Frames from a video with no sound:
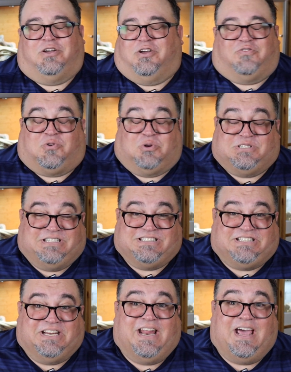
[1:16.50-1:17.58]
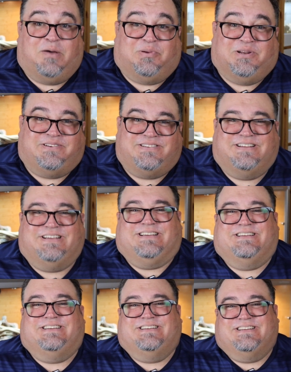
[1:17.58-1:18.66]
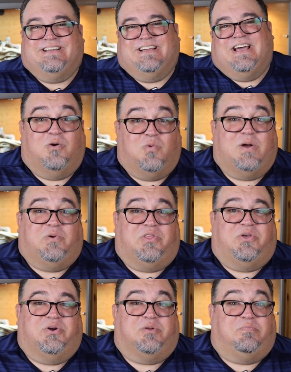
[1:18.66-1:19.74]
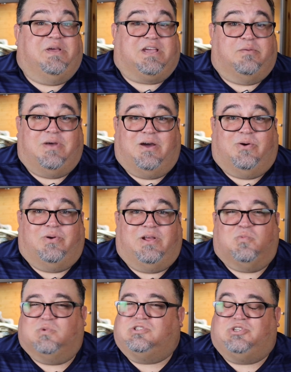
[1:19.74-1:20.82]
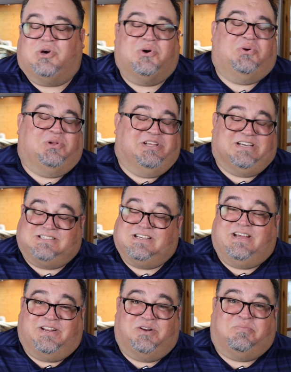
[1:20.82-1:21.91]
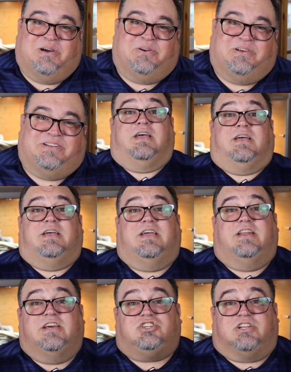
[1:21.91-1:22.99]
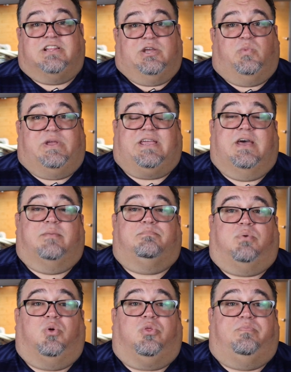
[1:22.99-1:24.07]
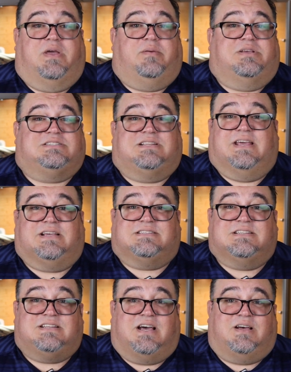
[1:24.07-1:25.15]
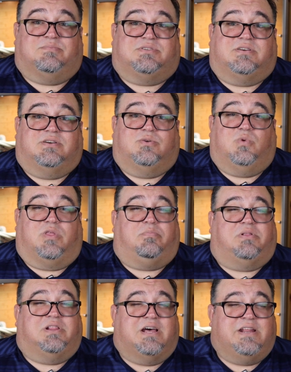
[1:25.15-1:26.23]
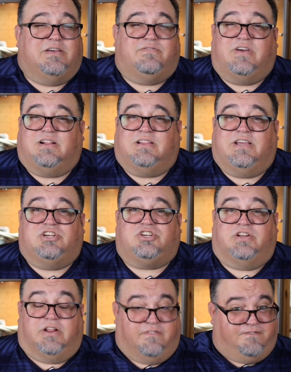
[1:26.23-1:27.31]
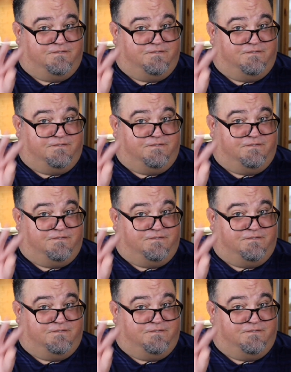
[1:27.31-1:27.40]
Of course, this didn't happen. I went with her to pick him out and was totally excited about it. Initially, we kept both baby snakes in tubs with plenty of ventilation and